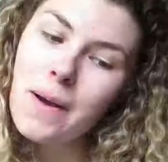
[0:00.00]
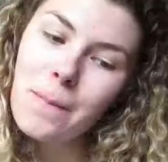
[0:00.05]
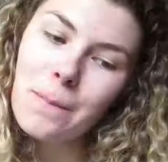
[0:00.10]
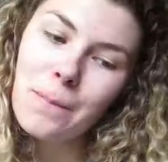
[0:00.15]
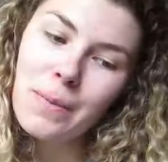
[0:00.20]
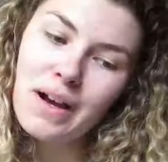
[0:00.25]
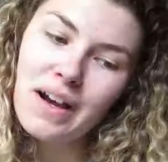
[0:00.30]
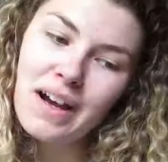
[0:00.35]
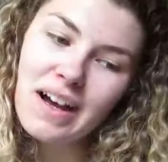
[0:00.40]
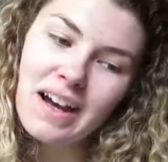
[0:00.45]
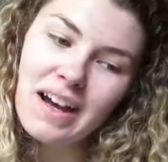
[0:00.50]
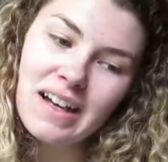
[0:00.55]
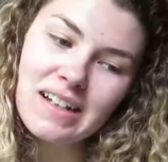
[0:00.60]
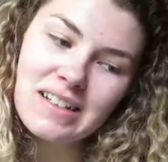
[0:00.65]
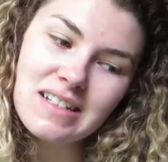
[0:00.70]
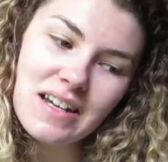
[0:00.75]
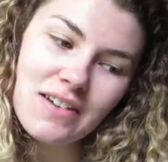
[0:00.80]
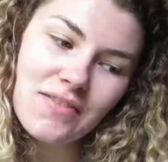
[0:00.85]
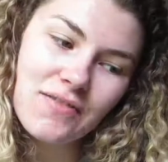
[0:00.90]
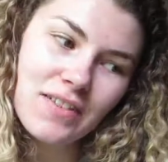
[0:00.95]
But
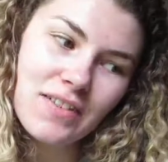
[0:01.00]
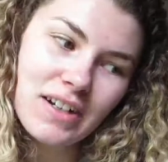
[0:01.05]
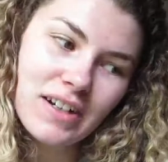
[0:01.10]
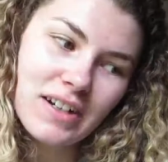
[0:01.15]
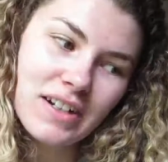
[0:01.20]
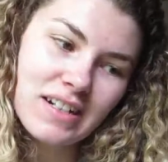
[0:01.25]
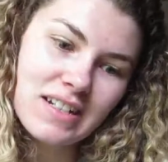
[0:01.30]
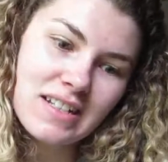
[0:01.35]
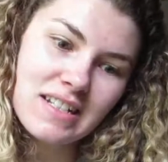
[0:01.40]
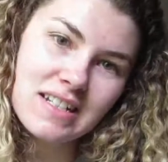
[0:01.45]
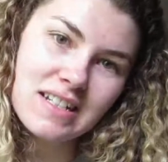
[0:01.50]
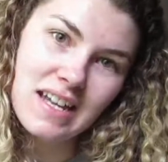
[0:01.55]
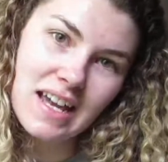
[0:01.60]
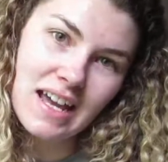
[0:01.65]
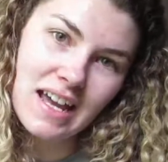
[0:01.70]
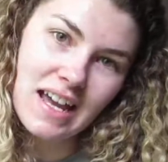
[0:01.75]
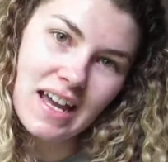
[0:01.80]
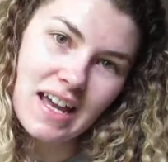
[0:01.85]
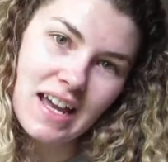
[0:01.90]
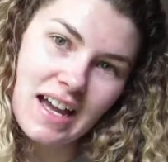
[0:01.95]
I figured
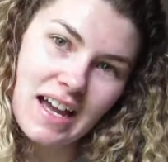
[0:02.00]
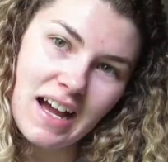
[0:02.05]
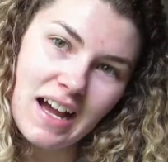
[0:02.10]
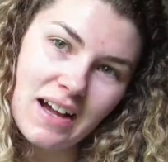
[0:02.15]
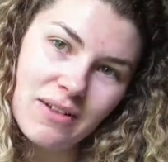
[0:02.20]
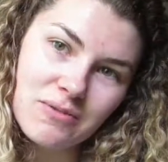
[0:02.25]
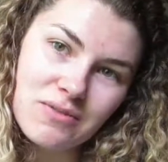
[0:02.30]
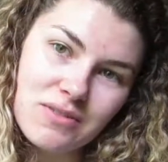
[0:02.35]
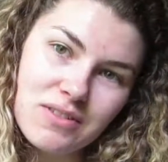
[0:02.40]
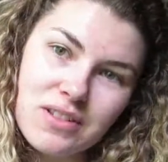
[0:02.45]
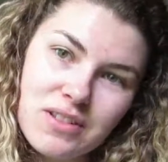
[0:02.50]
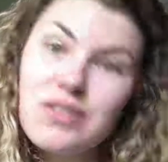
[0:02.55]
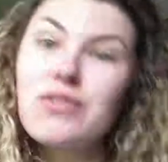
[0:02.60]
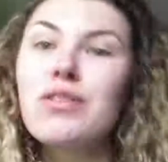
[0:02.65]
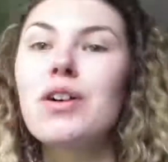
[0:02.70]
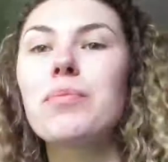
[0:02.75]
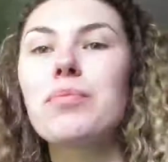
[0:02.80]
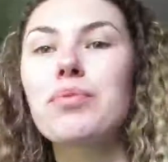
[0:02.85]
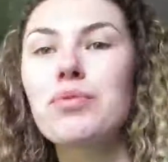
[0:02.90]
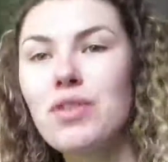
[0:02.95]
today I will do a
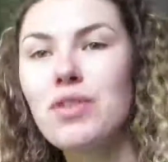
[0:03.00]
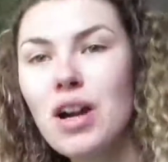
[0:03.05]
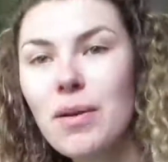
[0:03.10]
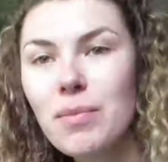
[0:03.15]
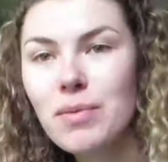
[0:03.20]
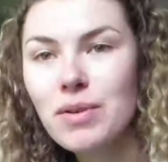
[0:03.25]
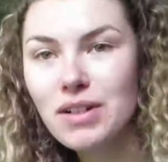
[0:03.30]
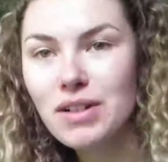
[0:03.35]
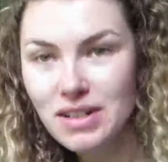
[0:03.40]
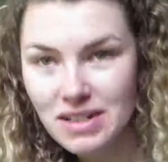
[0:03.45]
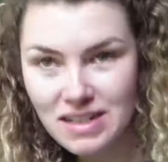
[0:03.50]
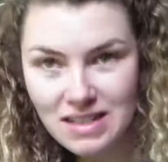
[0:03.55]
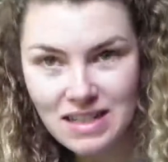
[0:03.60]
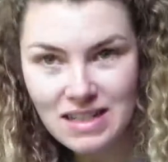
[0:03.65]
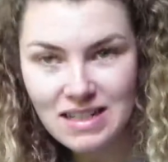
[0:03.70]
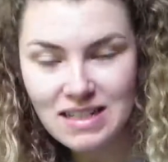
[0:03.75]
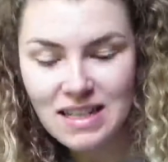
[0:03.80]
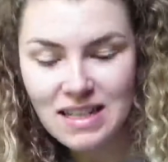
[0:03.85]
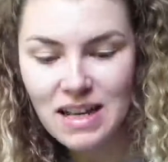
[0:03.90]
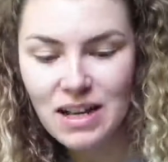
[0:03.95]
proper sit
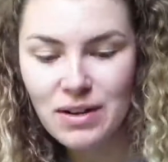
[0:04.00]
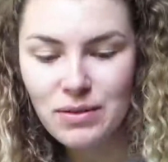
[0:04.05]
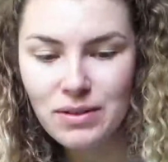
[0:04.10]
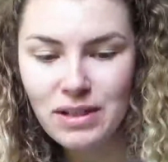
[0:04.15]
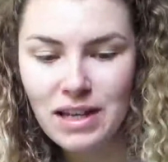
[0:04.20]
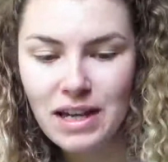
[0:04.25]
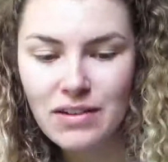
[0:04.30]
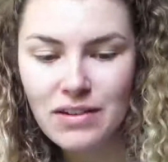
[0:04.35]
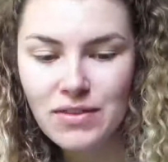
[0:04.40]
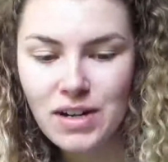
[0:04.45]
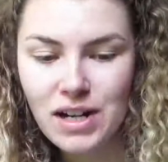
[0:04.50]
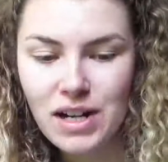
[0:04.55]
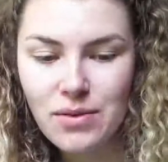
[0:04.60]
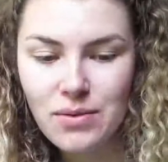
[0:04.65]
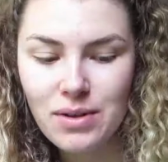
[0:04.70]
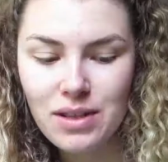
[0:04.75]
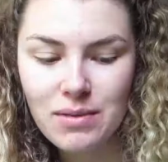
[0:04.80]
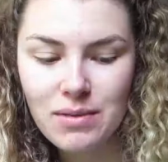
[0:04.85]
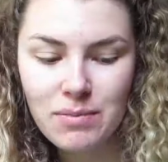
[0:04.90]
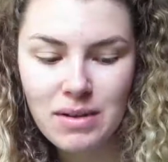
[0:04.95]
down, get ready
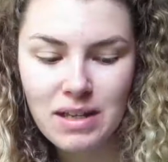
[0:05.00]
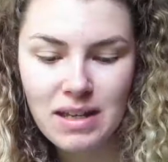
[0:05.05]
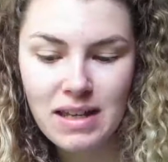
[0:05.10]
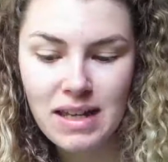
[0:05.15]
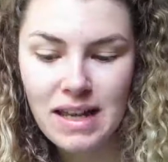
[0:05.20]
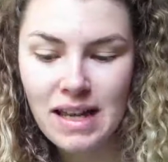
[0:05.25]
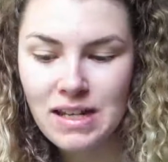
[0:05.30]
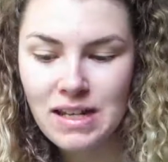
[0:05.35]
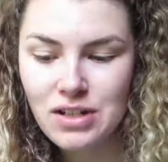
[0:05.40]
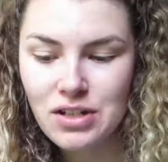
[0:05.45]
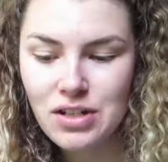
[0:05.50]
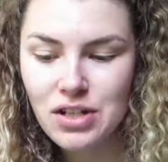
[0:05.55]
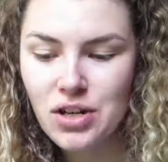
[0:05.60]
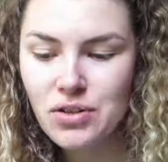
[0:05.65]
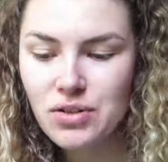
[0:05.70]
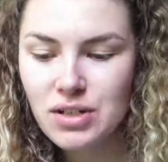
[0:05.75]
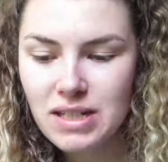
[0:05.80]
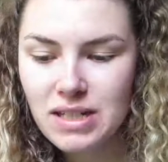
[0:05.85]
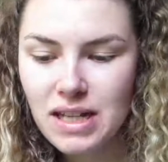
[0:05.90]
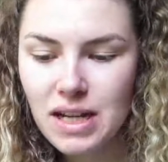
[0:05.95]
with me and show
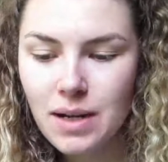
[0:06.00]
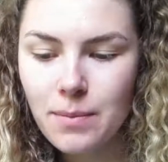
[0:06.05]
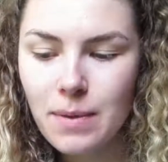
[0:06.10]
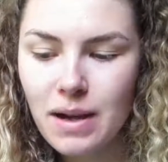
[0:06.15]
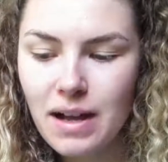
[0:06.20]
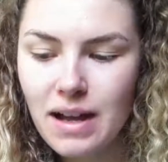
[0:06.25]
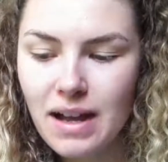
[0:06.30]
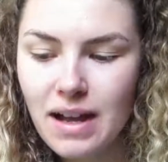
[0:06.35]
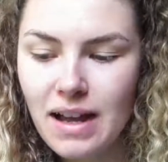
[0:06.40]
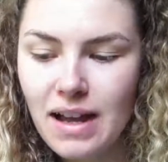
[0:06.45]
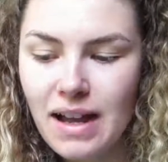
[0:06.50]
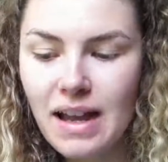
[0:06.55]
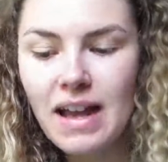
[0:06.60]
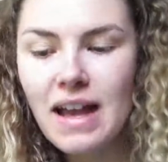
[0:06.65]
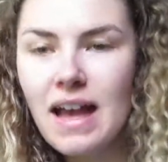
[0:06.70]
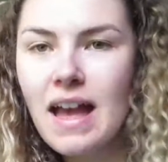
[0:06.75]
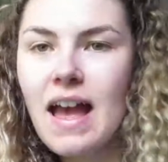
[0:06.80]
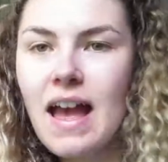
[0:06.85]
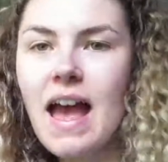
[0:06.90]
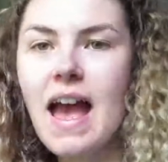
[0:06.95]
just like my
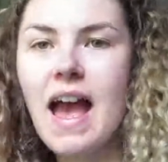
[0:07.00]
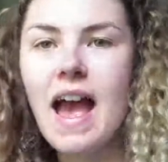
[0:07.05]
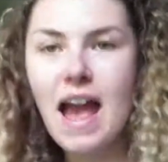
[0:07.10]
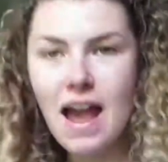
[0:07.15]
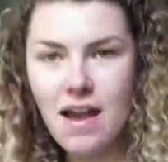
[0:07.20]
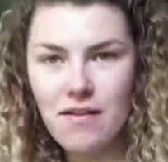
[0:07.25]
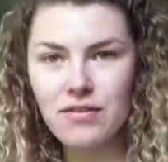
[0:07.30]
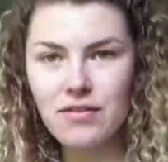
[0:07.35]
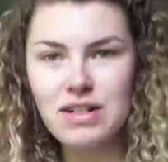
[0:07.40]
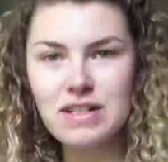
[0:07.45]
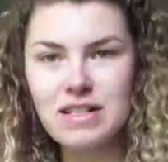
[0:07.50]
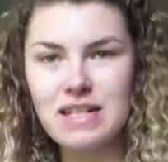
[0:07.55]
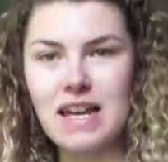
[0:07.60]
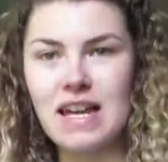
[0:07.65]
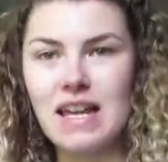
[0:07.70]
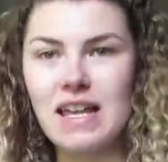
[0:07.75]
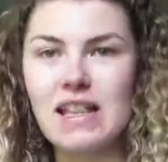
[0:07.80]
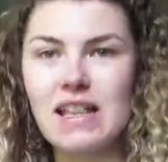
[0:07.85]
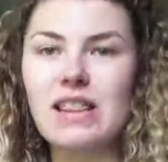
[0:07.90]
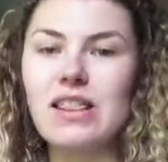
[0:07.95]

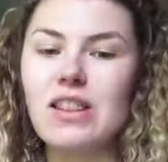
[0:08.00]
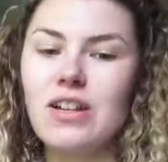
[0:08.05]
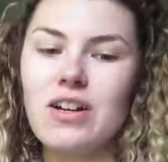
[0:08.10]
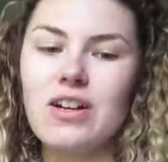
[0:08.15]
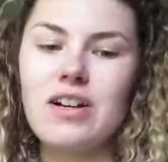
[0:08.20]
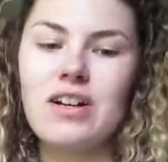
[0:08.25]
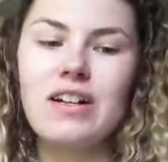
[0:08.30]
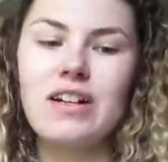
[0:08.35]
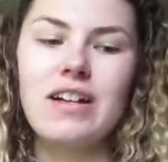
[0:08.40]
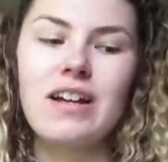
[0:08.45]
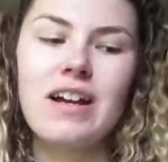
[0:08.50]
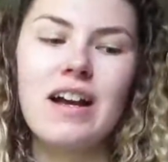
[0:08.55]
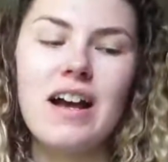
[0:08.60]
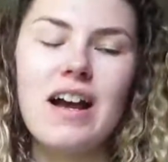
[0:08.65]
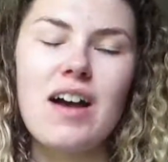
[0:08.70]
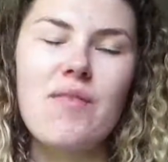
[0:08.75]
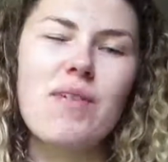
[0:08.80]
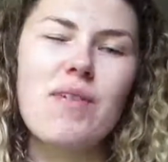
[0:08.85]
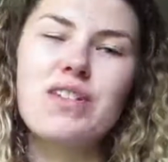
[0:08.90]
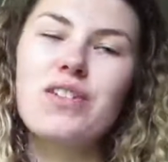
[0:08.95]
everyday look.
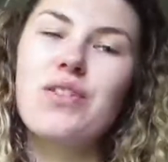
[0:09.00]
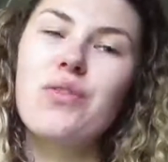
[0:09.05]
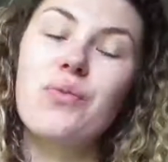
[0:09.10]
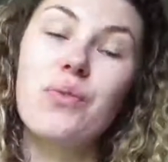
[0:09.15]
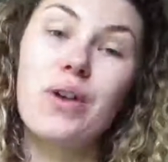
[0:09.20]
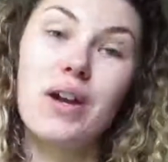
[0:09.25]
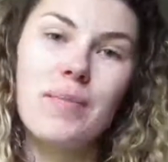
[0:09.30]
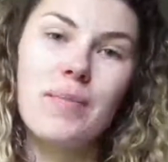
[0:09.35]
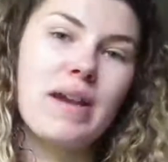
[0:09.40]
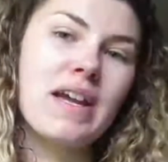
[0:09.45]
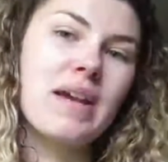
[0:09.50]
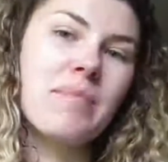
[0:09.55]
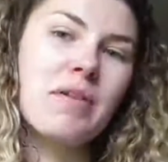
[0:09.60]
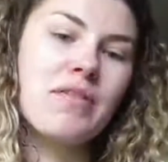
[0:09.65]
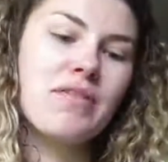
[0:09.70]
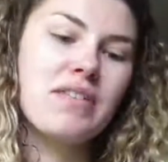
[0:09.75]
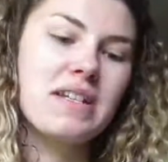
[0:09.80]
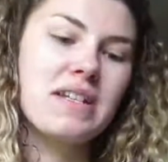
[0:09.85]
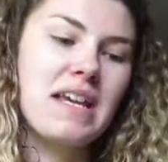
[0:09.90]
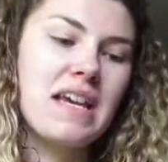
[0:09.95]
I don't wear makeup
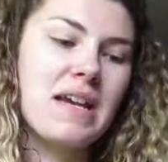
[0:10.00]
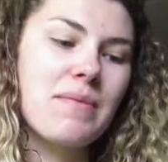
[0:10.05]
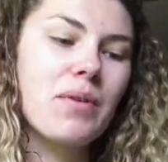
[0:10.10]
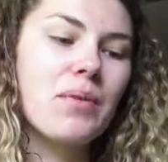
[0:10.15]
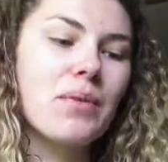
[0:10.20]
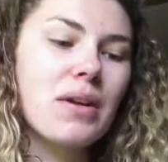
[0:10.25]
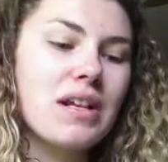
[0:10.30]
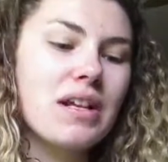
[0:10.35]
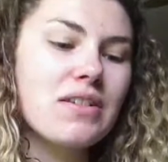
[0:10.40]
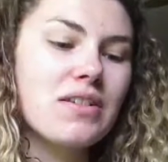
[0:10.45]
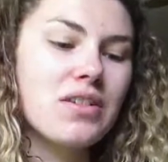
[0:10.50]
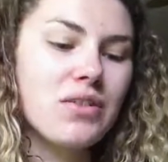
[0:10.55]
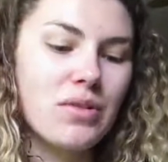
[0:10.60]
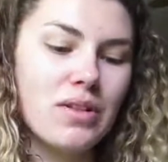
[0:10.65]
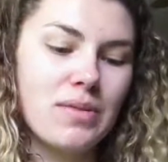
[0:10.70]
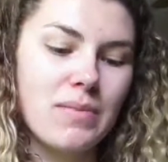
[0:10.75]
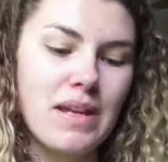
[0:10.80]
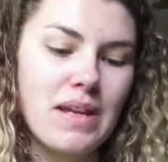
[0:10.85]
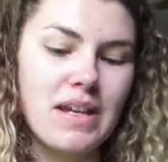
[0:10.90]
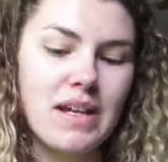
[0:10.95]
every day, but when I do wear
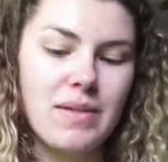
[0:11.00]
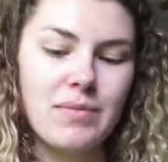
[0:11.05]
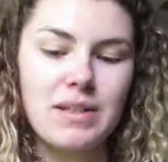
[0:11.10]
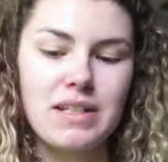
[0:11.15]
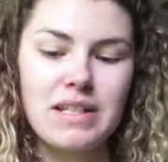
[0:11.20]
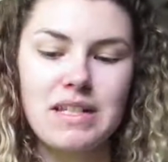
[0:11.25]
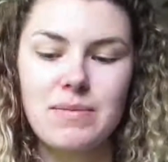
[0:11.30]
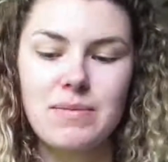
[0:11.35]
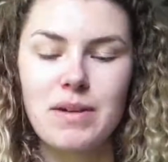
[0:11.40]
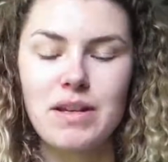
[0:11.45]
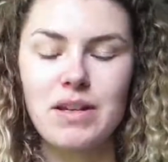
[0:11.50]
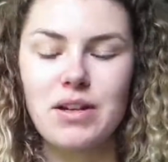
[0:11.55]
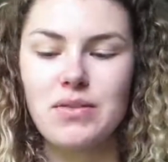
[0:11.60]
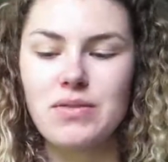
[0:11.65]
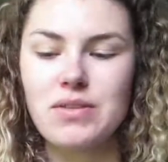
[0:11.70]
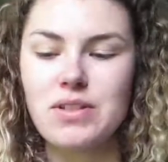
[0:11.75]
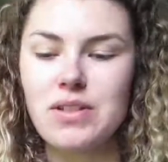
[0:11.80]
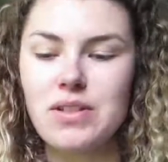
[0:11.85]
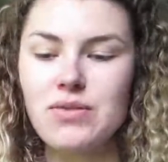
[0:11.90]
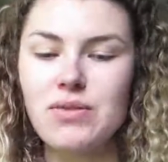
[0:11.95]
makeup, this is my
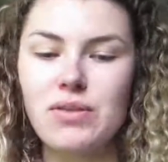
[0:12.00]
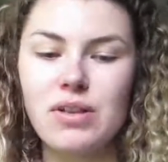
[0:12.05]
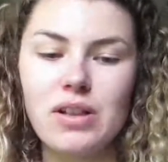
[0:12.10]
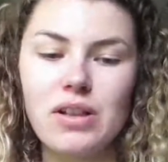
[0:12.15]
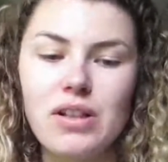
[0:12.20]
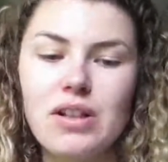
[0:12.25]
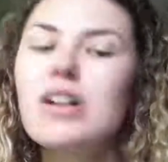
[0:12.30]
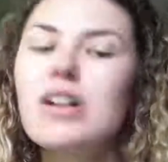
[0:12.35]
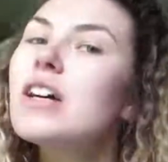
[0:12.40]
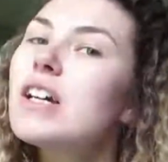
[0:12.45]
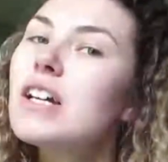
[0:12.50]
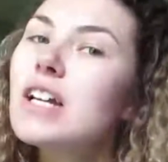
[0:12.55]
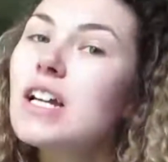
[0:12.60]
go-to look.